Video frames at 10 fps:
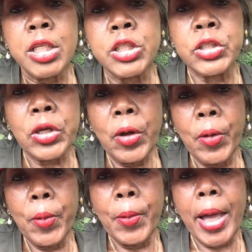
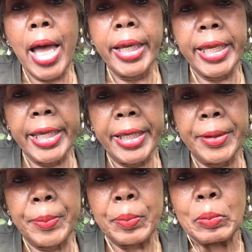So
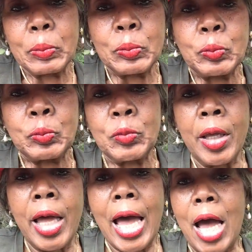again,
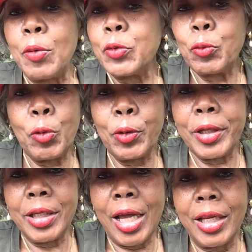I was
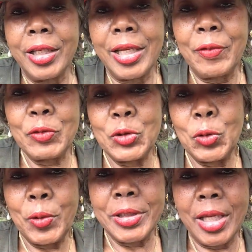working. I didn't have a
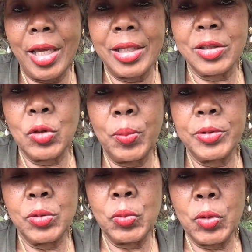choice. I had to go
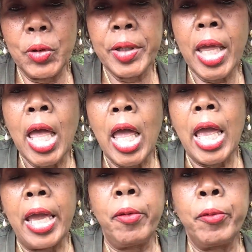to work.
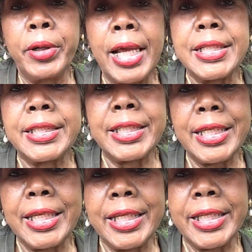And what I
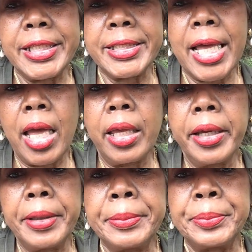did is
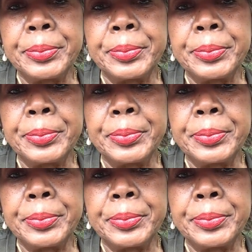I